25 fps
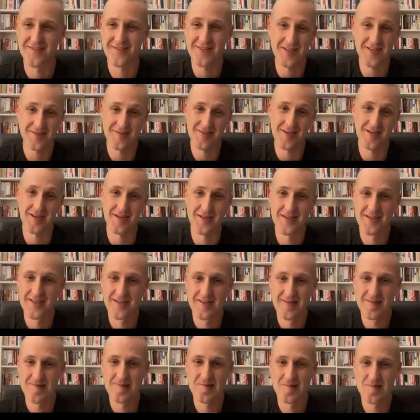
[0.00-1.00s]
That's it.
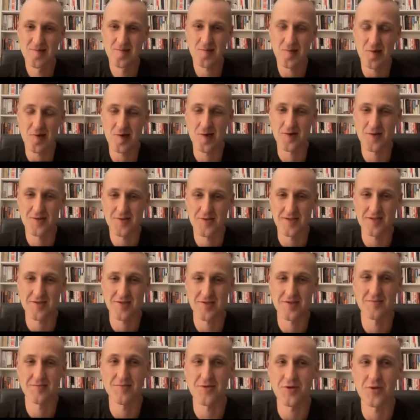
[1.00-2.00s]
You know, it's like
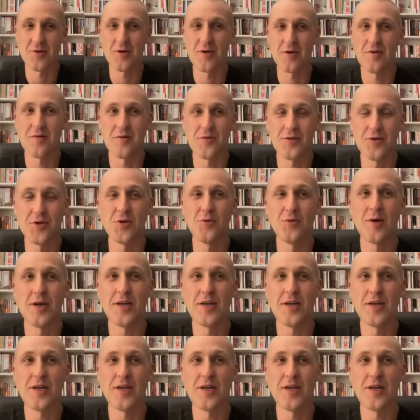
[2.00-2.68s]
just do